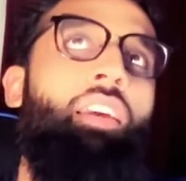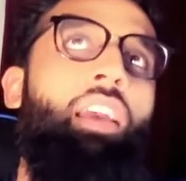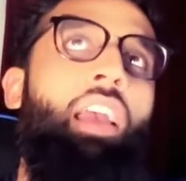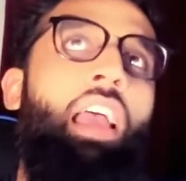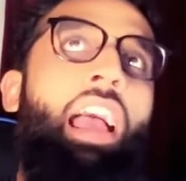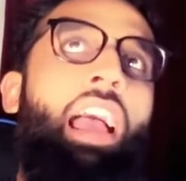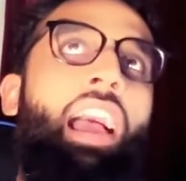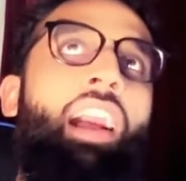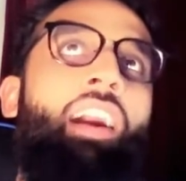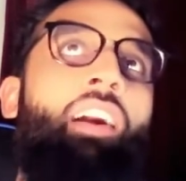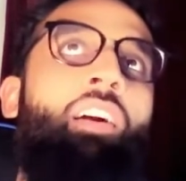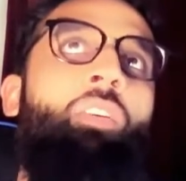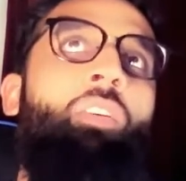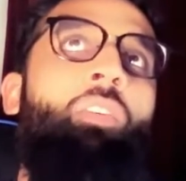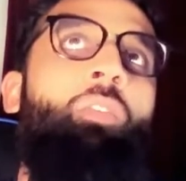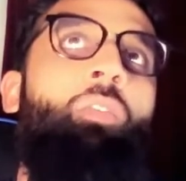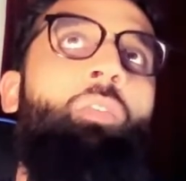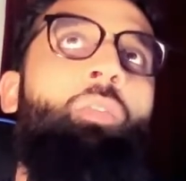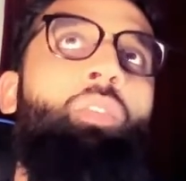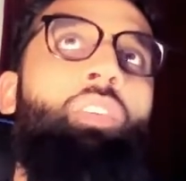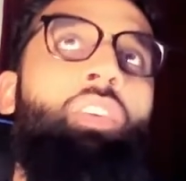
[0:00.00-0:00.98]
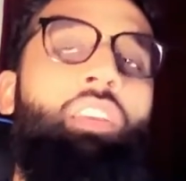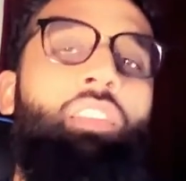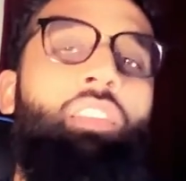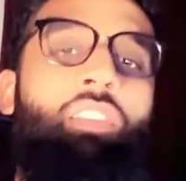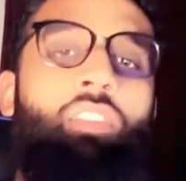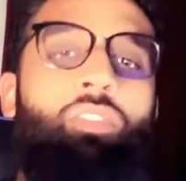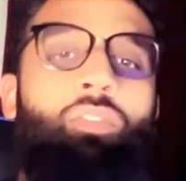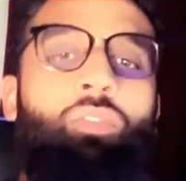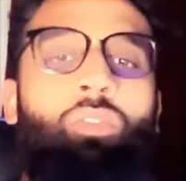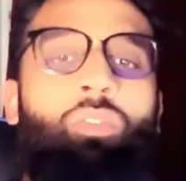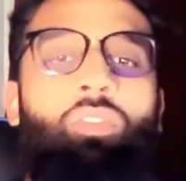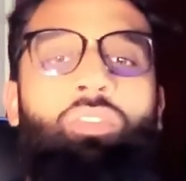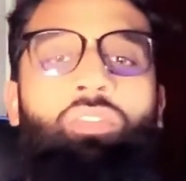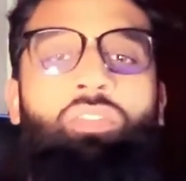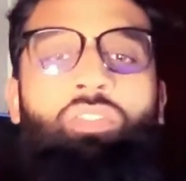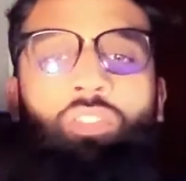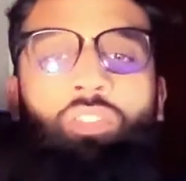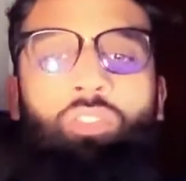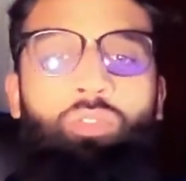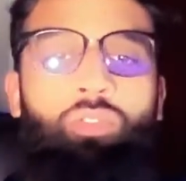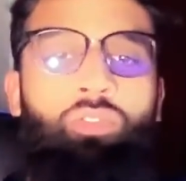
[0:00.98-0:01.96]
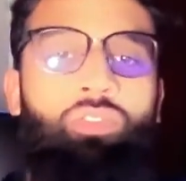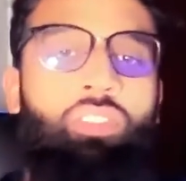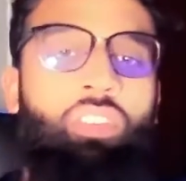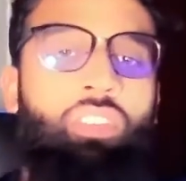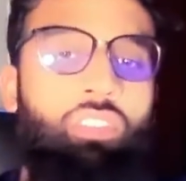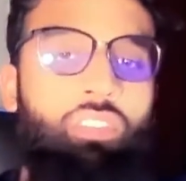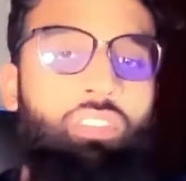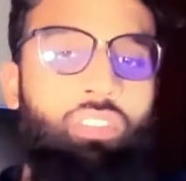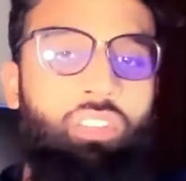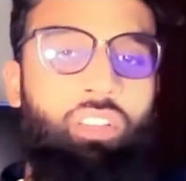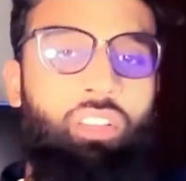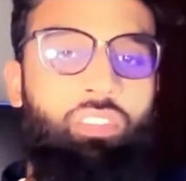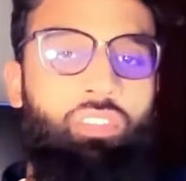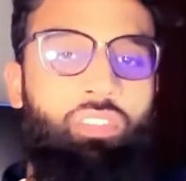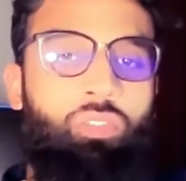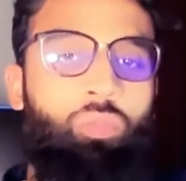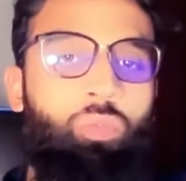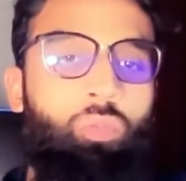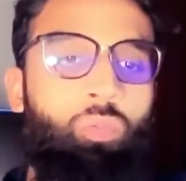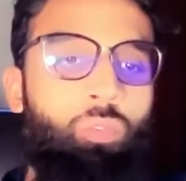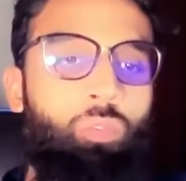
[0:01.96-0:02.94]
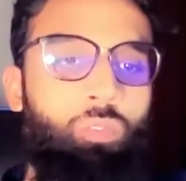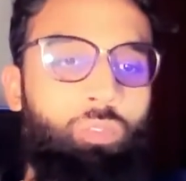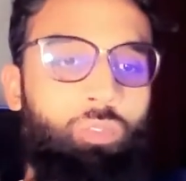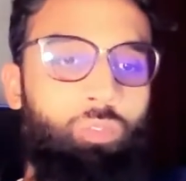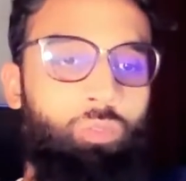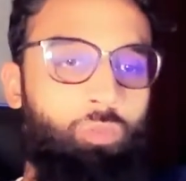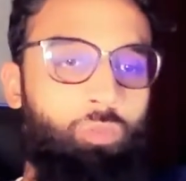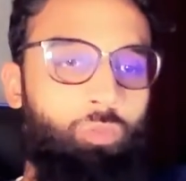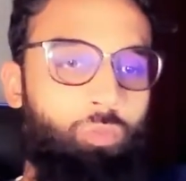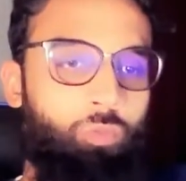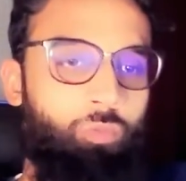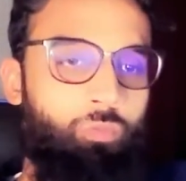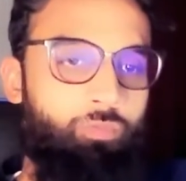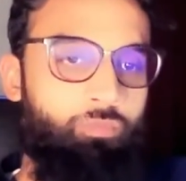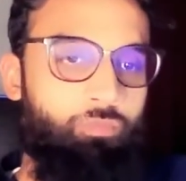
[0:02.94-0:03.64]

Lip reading: how can they sort of use digital as a tool to